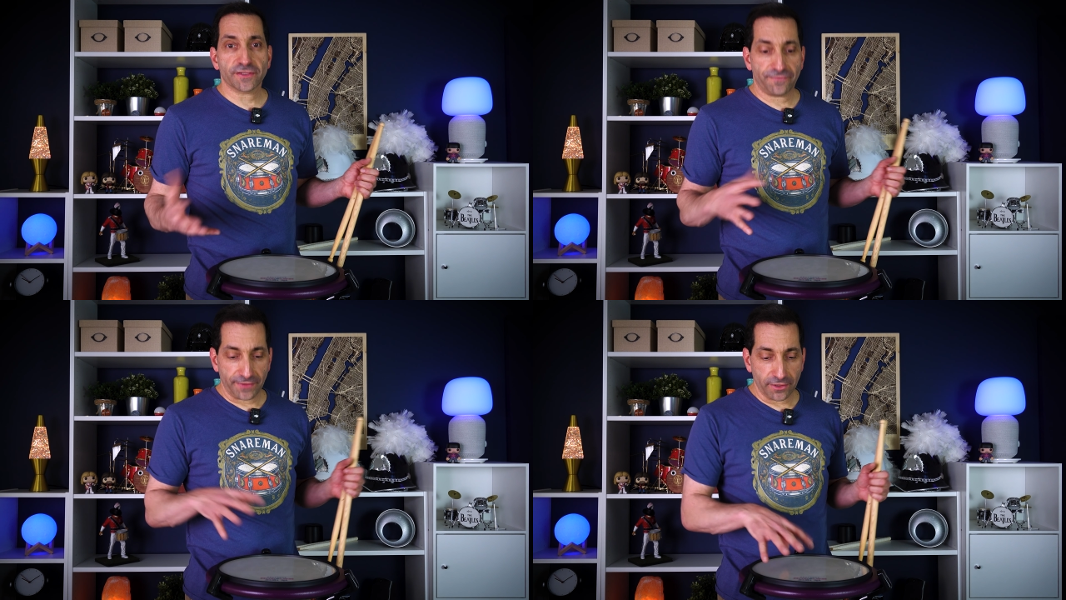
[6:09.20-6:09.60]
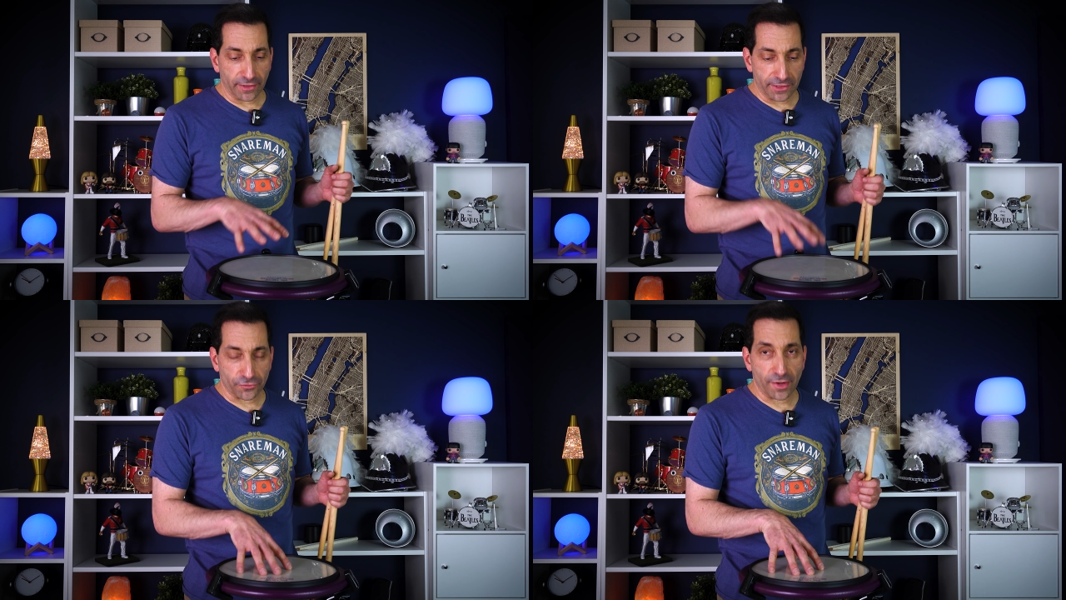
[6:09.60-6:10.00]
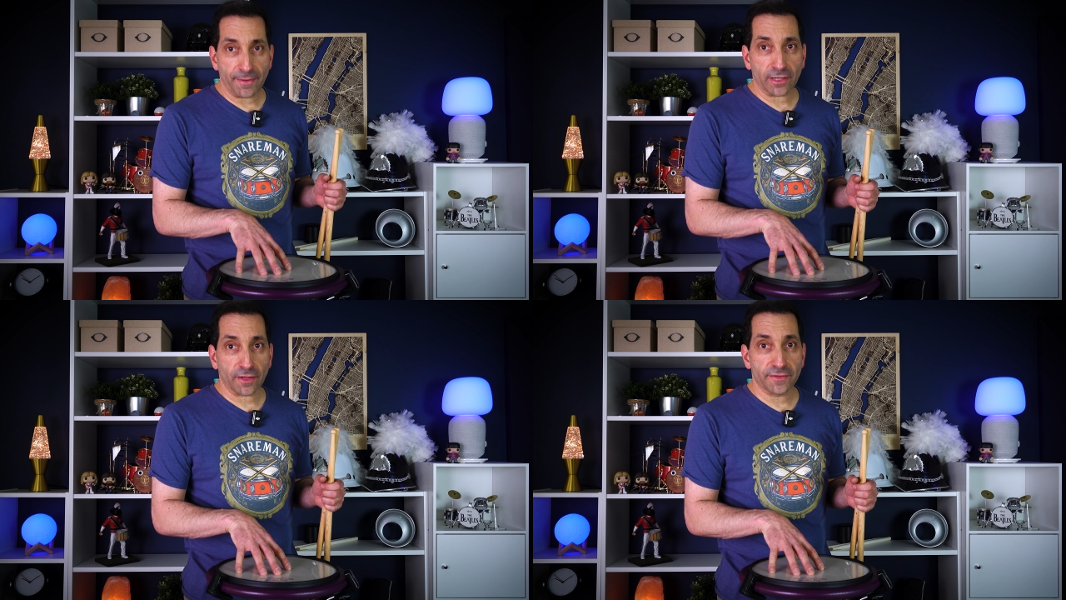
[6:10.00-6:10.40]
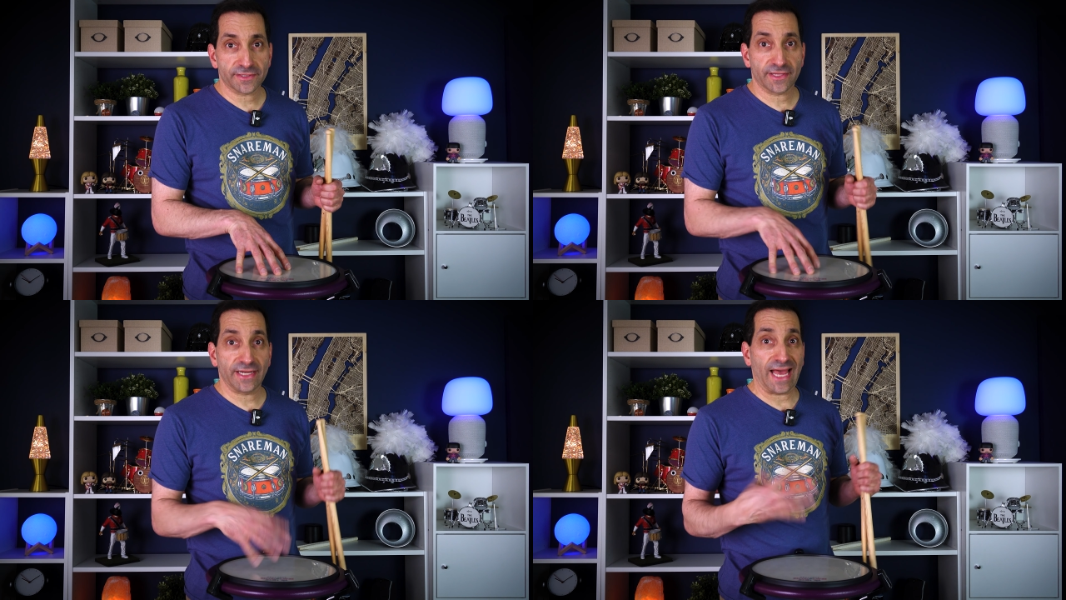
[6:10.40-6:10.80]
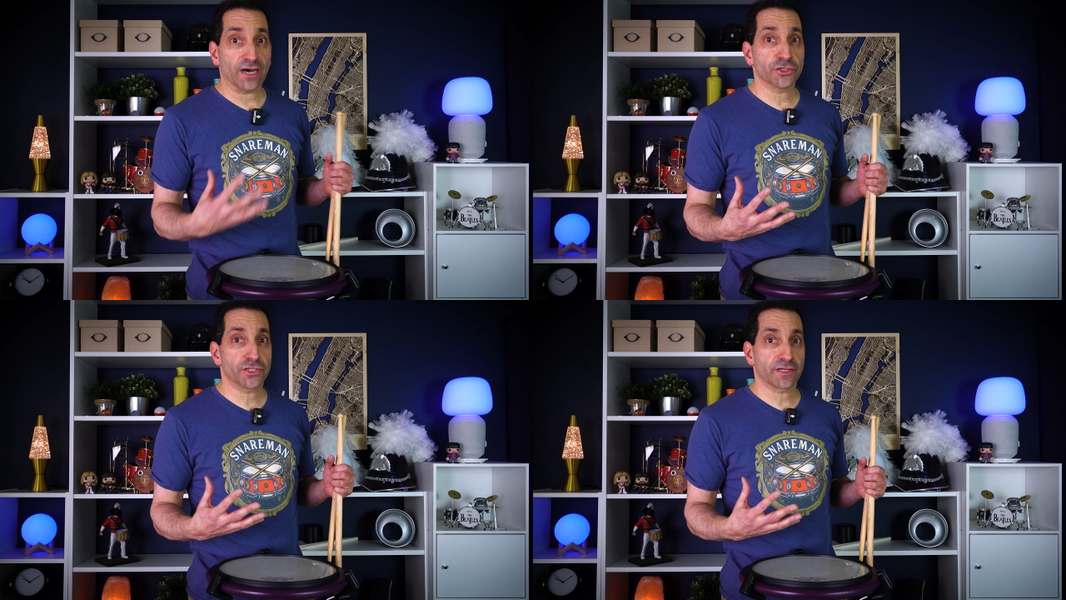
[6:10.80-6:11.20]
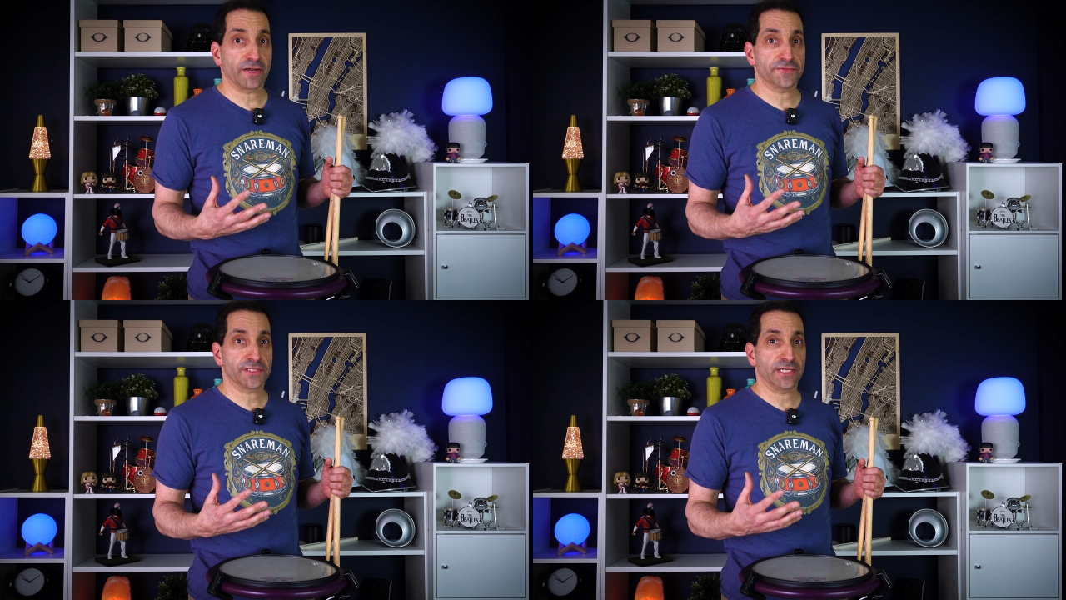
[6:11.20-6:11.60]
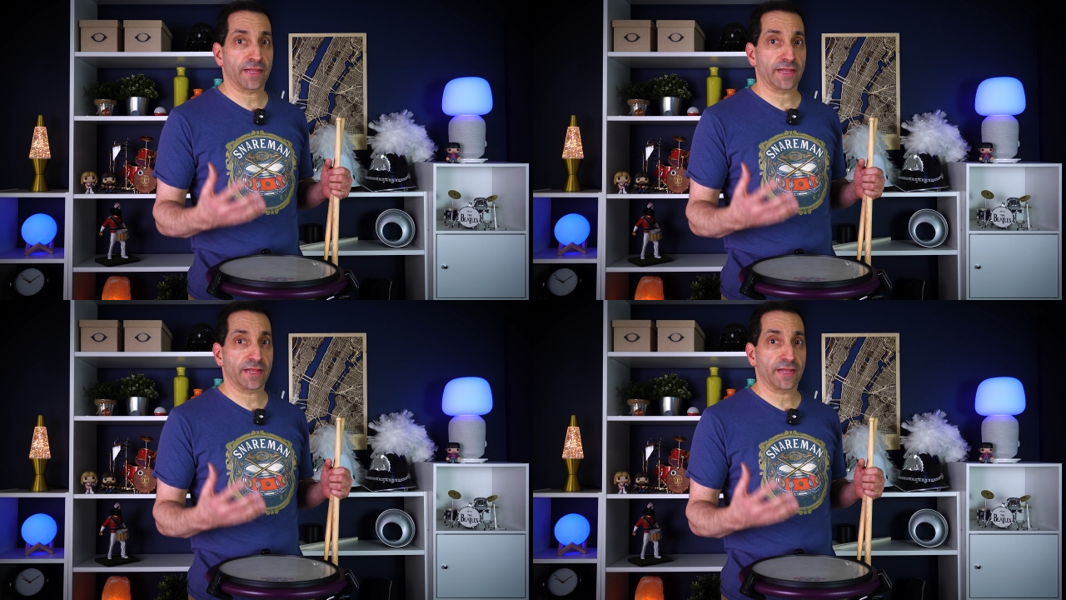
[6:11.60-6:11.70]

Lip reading: the feel and the rebound on this, the analogy that I've seen,